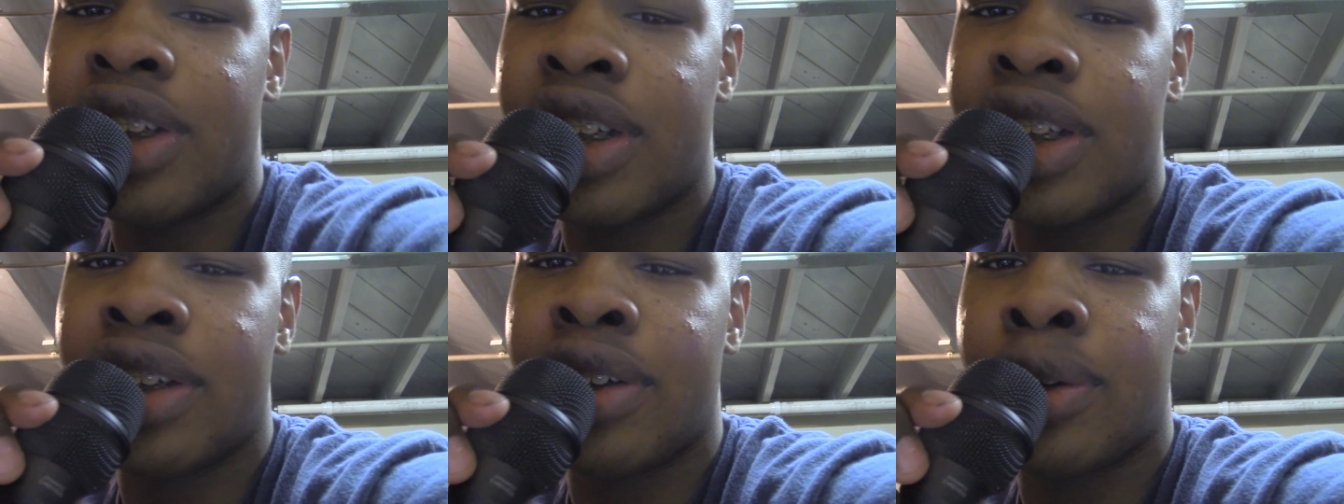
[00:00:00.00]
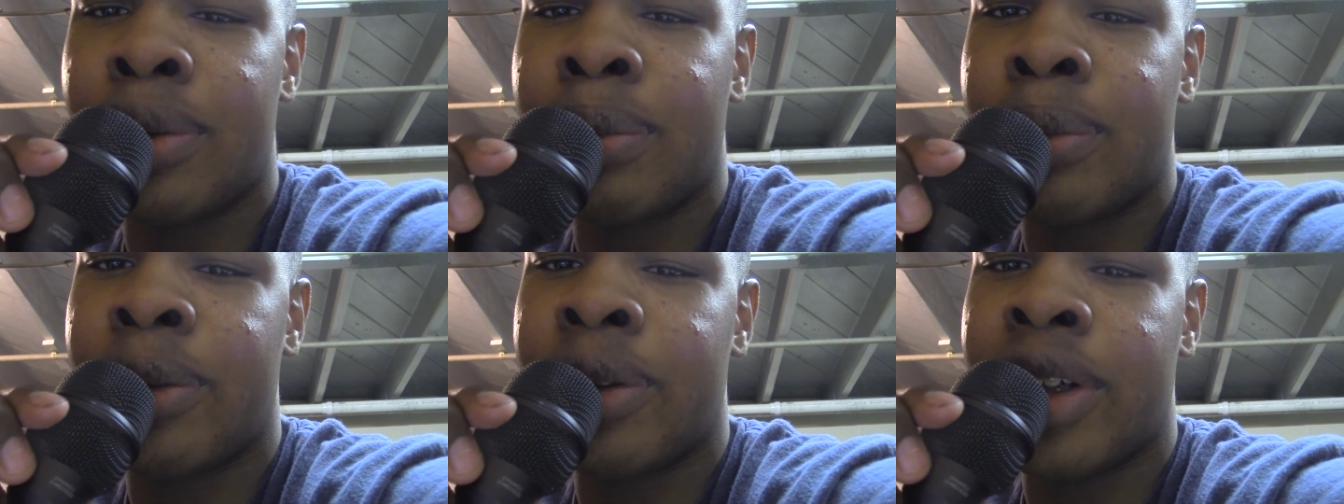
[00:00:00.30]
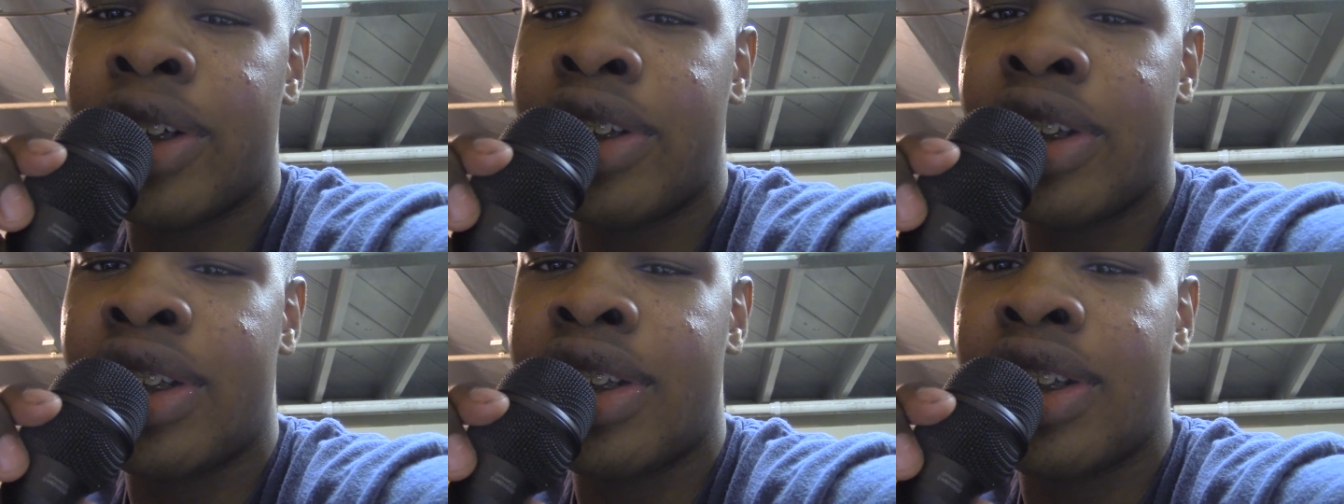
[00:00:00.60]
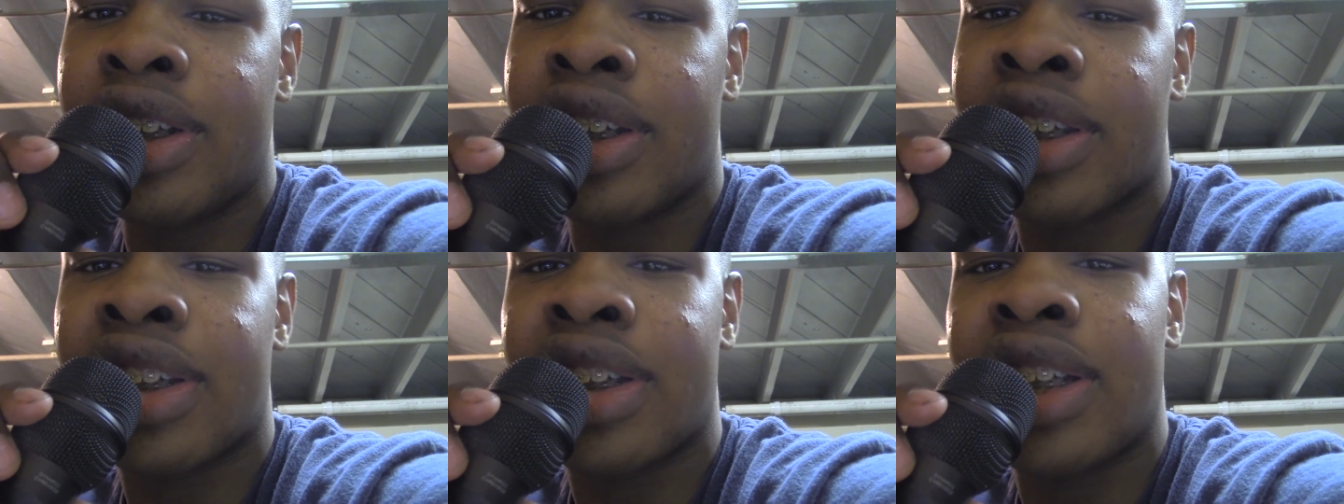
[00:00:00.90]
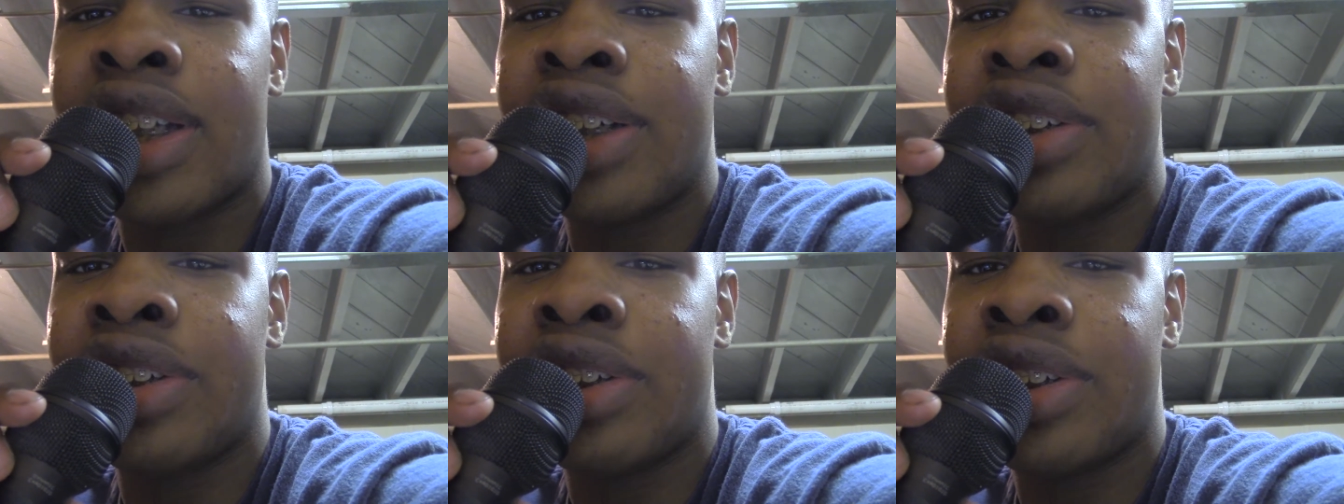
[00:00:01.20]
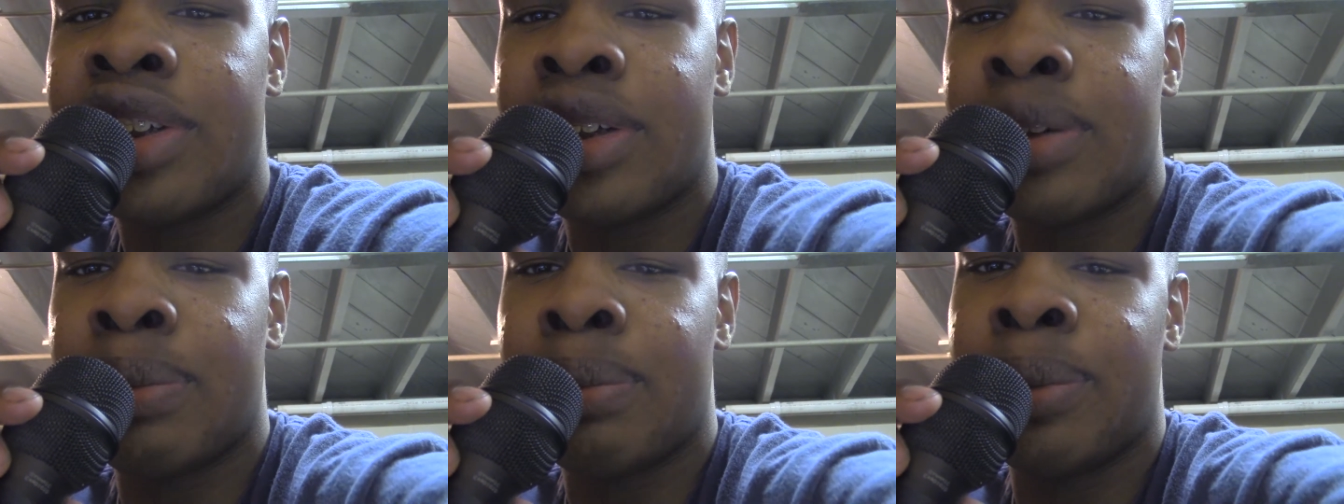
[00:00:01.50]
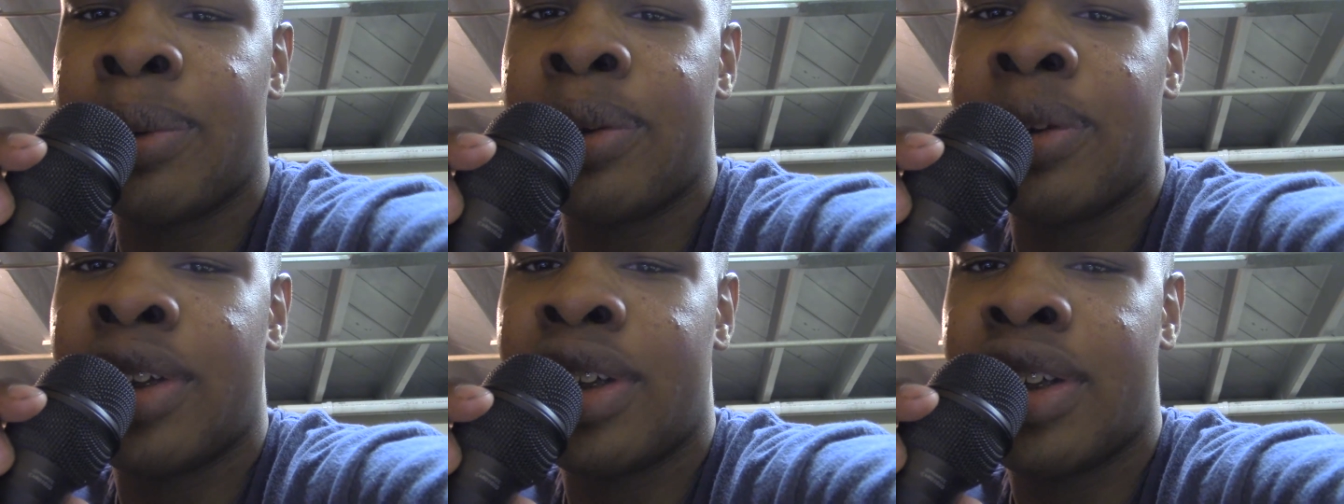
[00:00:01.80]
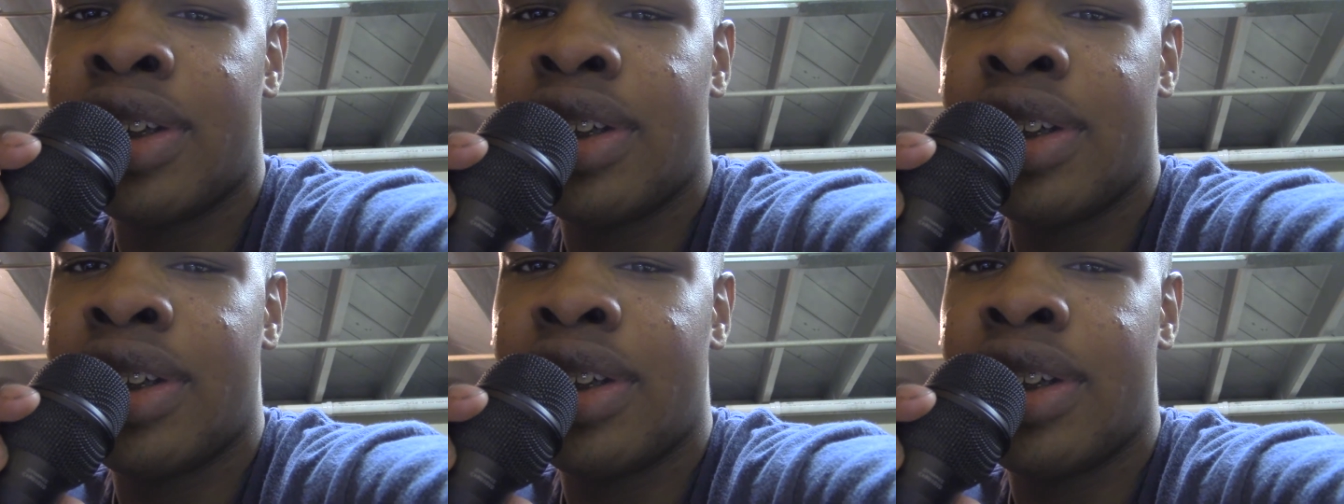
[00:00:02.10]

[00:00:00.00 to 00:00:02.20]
it no more. I just did a slight shelf boost.